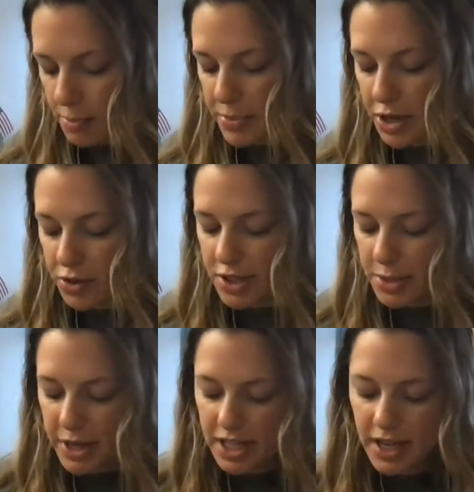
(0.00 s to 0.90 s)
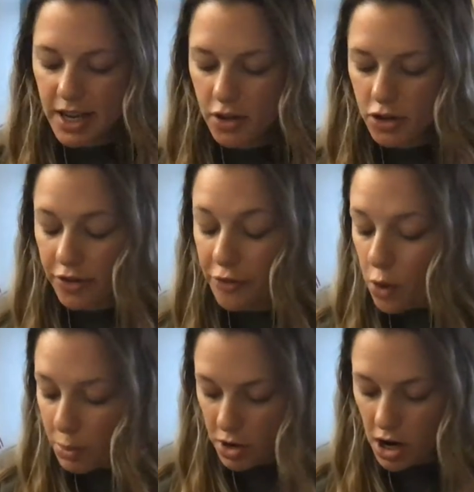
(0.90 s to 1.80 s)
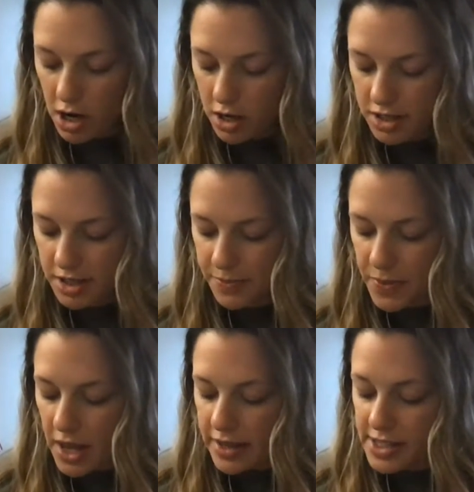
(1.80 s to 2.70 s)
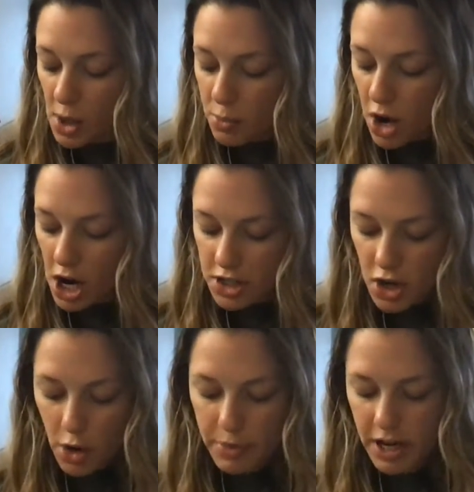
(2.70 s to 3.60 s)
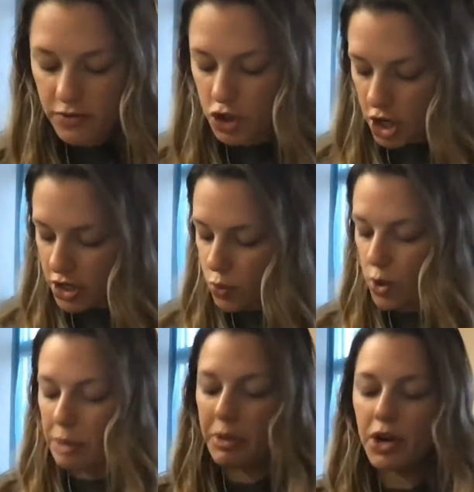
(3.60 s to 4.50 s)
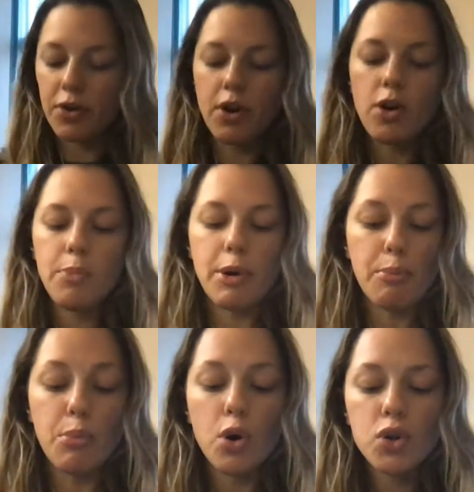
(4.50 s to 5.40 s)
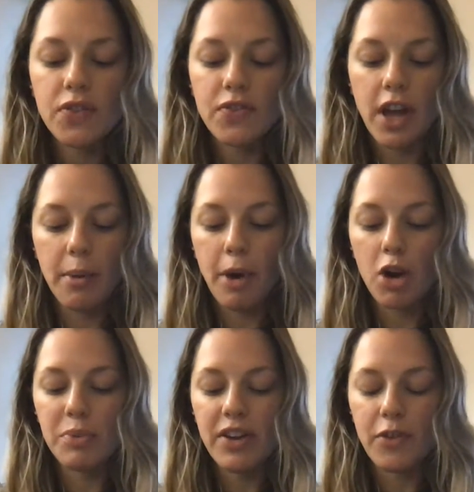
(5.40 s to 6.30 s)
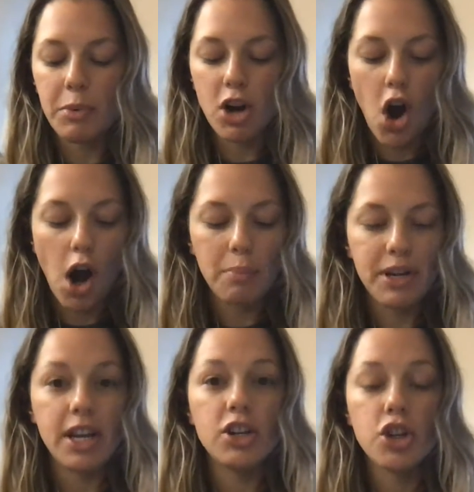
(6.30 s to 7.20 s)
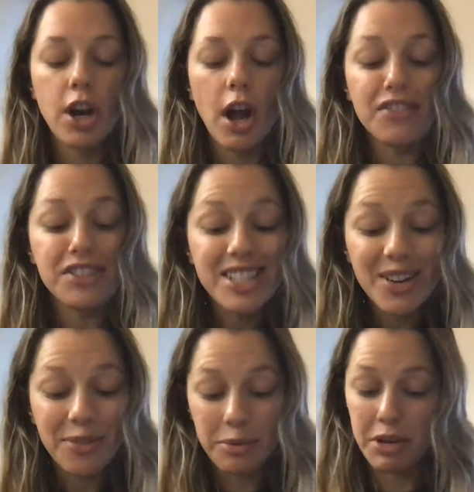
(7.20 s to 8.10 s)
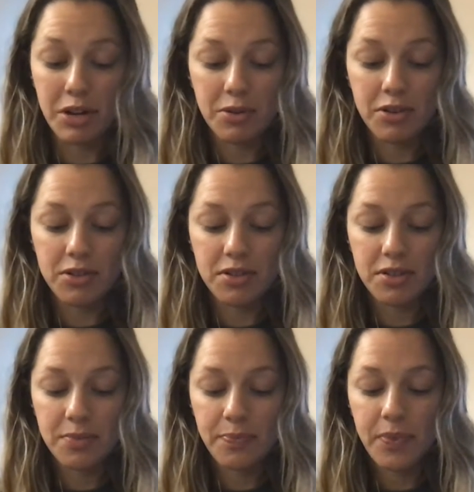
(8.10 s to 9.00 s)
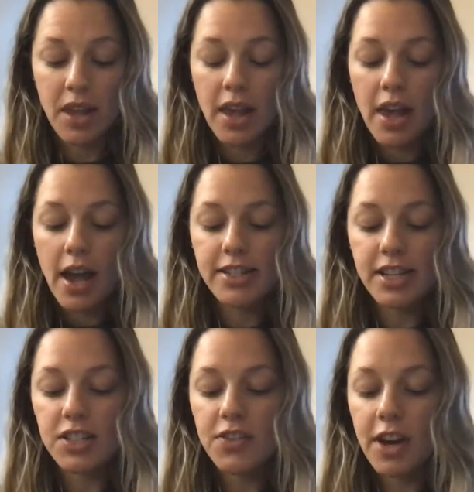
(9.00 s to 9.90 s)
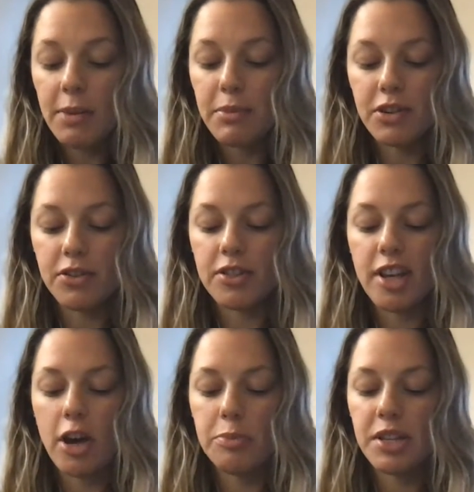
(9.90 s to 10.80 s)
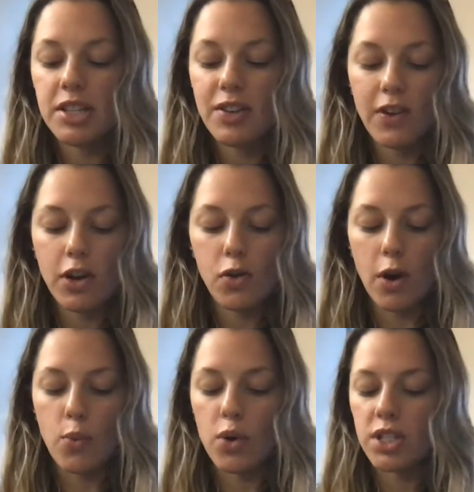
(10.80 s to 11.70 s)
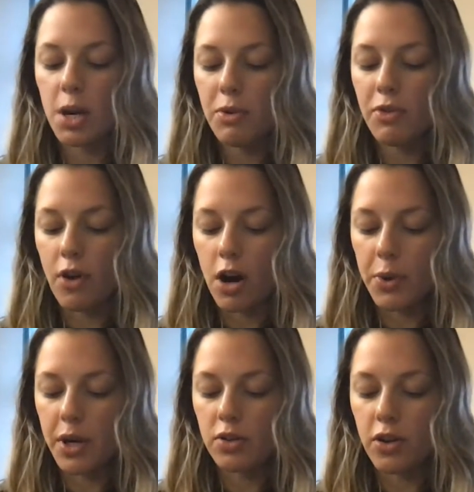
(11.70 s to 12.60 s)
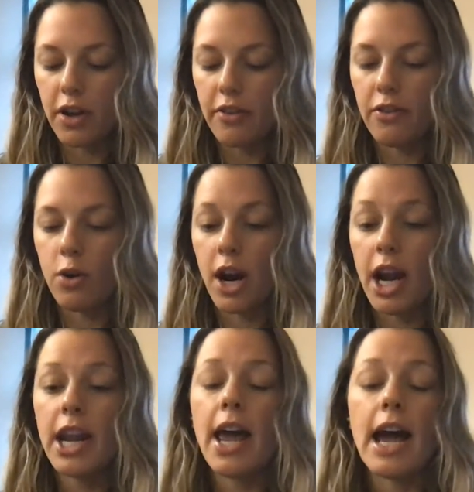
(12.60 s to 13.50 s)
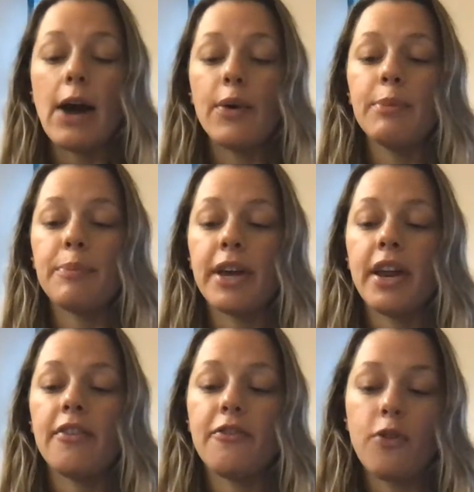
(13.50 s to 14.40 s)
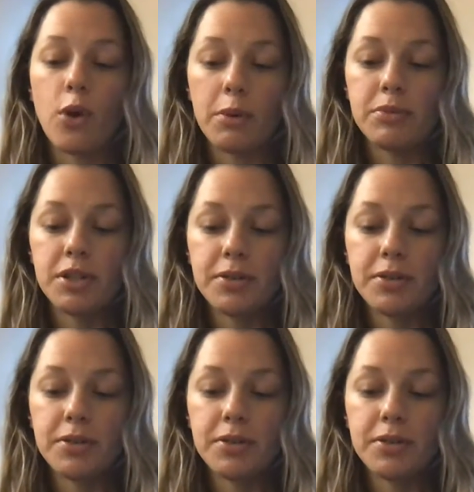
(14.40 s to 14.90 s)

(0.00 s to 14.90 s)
Minerals mix together to form rocks. Some rocks are made of just one mineral, but most of them are made from a combination of different minerals. Identifying minerals helps us to figure out what type of rock we are looking for and how it might have formed.